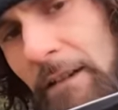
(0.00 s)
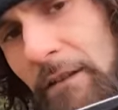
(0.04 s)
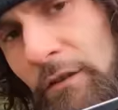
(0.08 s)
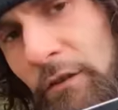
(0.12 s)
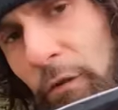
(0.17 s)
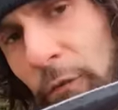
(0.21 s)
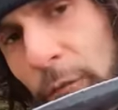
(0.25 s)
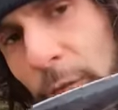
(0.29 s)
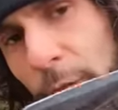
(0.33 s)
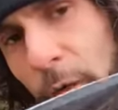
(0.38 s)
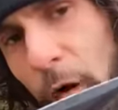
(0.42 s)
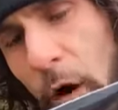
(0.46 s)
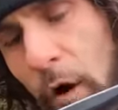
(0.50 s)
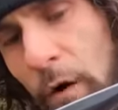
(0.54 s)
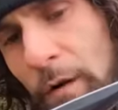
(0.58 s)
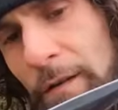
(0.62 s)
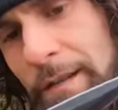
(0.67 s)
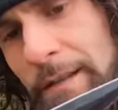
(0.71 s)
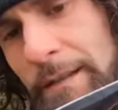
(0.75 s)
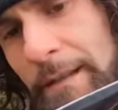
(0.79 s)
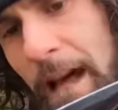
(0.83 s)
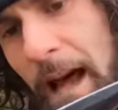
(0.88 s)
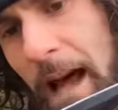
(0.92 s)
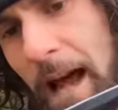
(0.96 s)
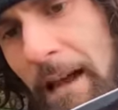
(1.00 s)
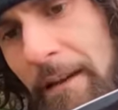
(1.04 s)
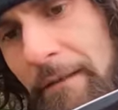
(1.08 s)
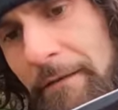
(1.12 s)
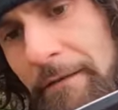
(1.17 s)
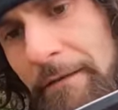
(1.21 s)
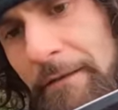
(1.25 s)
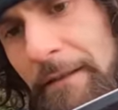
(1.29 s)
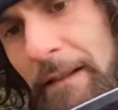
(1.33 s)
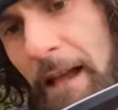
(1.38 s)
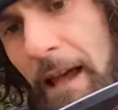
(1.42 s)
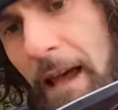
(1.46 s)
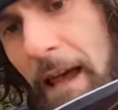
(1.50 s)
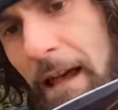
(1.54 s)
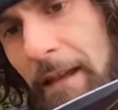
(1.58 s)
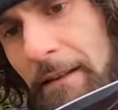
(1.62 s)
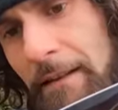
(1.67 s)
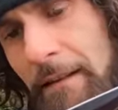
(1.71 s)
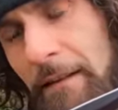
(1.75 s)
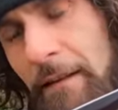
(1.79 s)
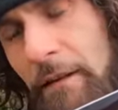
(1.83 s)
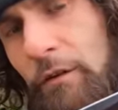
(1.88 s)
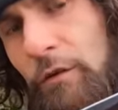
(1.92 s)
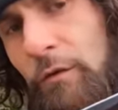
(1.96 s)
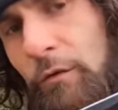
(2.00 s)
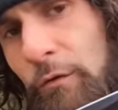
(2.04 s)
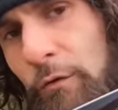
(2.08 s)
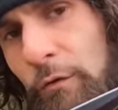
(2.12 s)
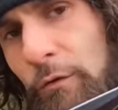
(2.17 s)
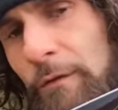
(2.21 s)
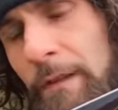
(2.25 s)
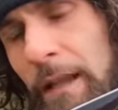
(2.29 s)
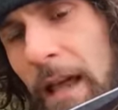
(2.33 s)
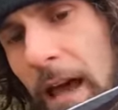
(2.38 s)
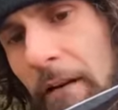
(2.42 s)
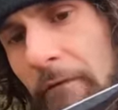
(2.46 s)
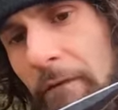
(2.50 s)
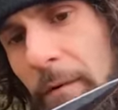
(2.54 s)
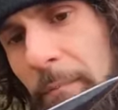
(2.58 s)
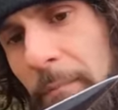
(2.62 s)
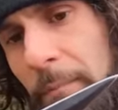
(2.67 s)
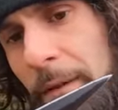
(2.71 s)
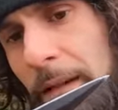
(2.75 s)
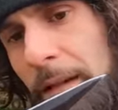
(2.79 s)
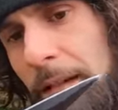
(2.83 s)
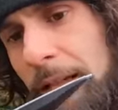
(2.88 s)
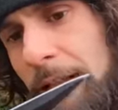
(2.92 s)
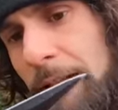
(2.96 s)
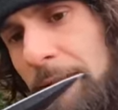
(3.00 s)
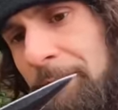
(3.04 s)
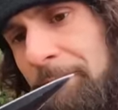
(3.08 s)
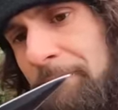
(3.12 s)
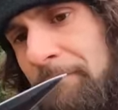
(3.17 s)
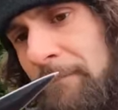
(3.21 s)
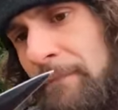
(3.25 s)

the worst knife that you could ever pick